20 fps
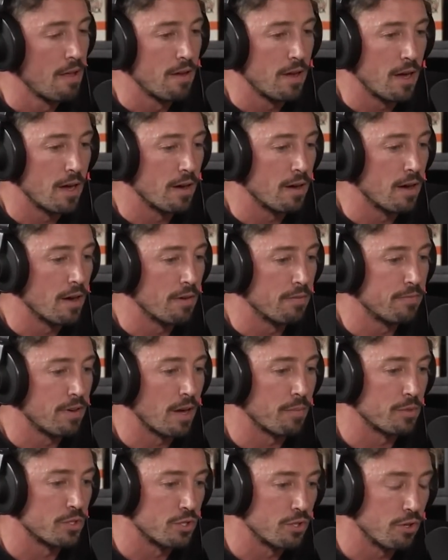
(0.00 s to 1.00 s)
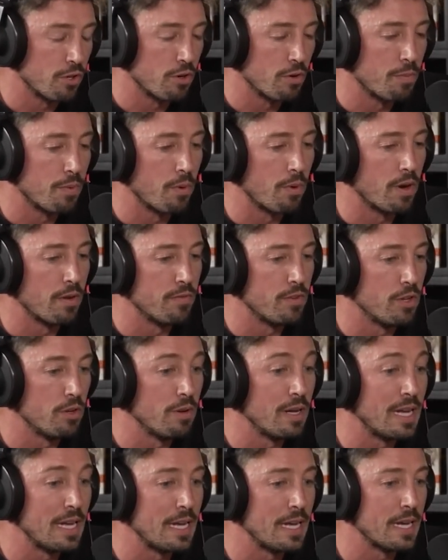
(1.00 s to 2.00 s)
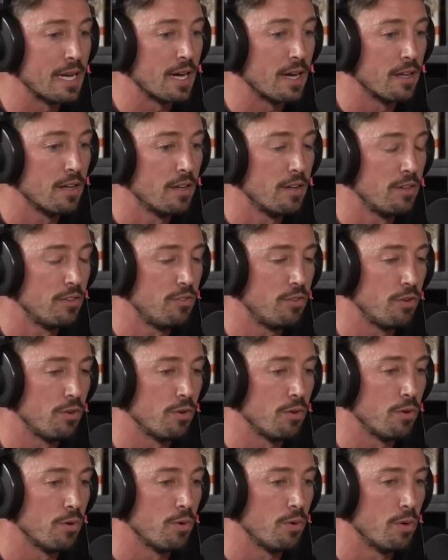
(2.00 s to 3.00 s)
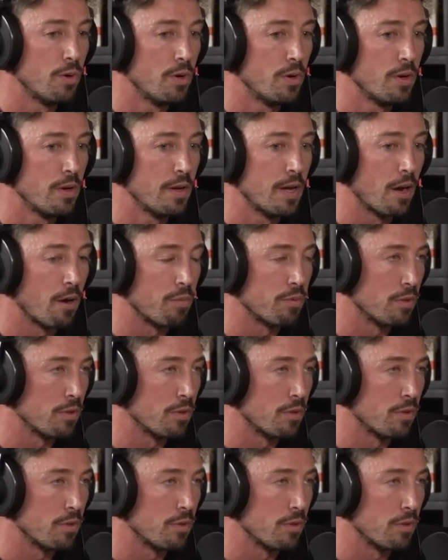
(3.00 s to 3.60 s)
a pharmaceutical point of view here to help